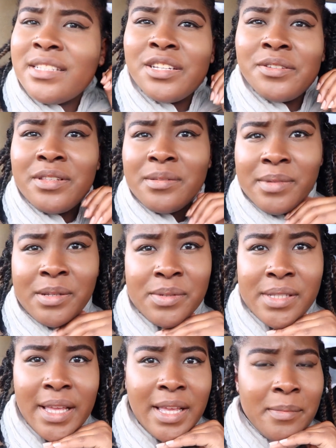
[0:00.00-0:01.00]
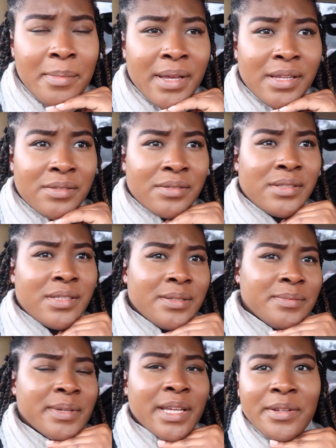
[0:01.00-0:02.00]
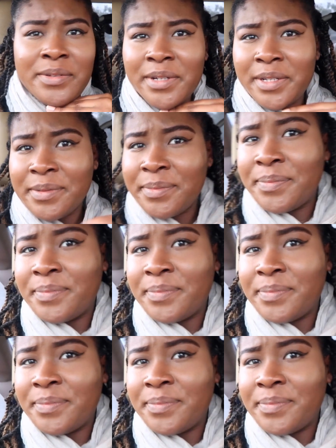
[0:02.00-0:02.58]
told them he was eight pounds. But I don't know.